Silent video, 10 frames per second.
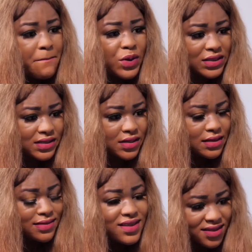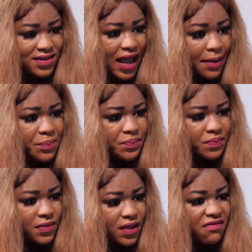but this time,
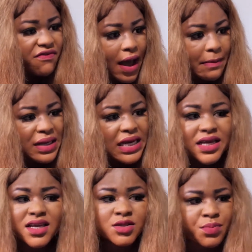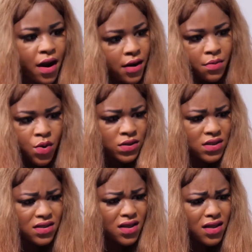family is
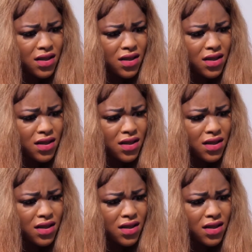paramount.